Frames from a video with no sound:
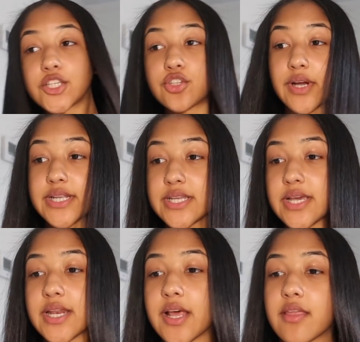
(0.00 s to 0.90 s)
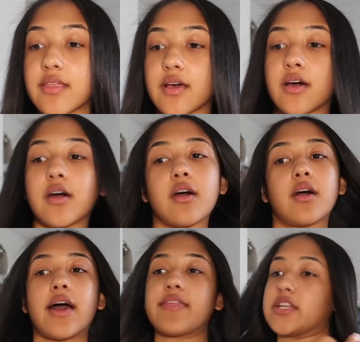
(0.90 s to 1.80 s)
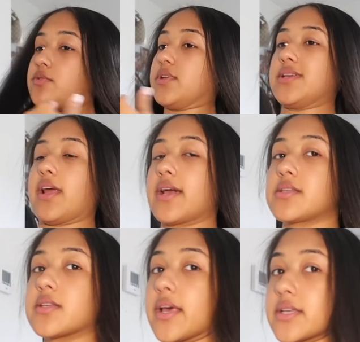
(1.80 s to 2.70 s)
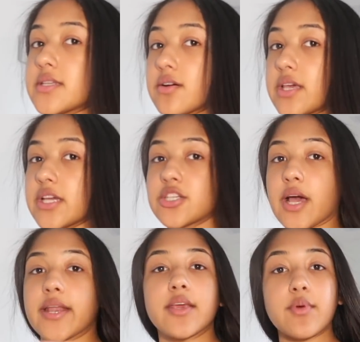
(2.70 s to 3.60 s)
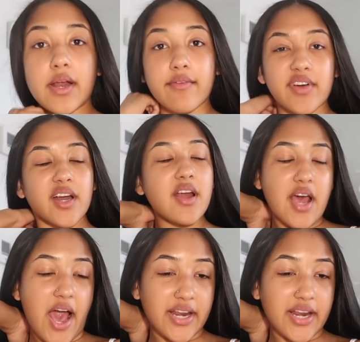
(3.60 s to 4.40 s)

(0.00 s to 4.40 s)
straightened the i think it's really nice and like silky shiny whatever